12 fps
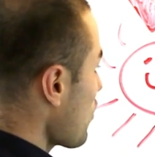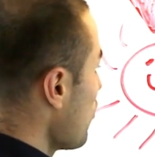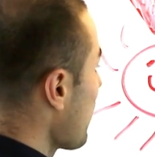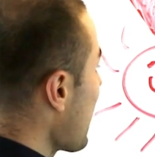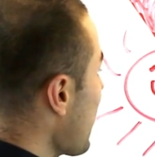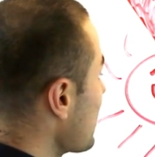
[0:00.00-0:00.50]

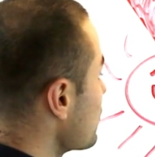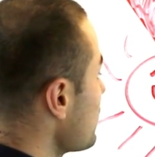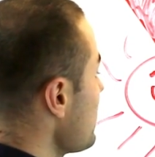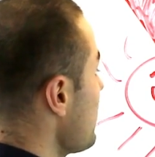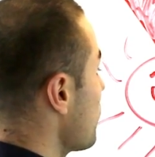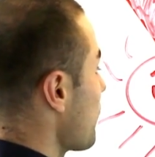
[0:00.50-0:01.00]
will
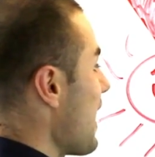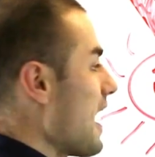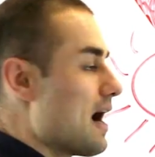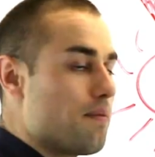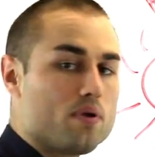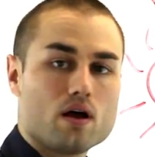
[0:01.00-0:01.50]
actually
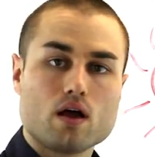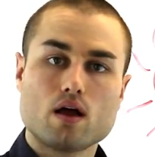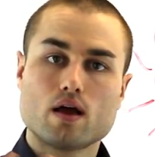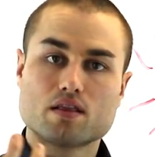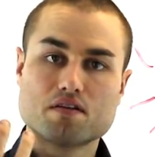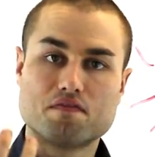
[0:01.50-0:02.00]
grab
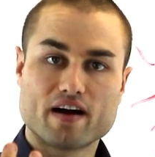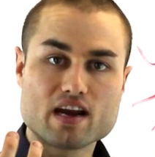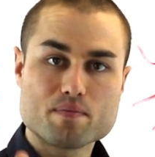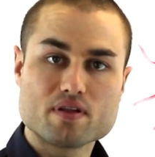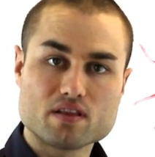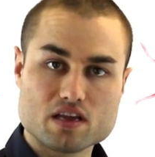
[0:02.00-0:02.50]
the
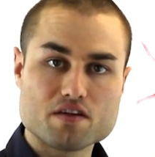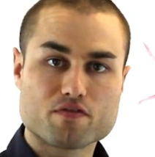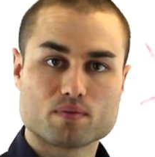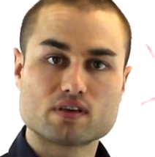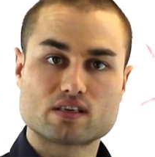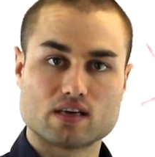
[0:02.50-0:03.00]
vitamin D
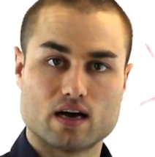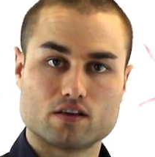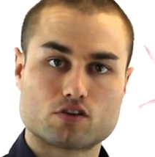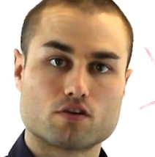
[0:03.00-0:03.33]
from the sun,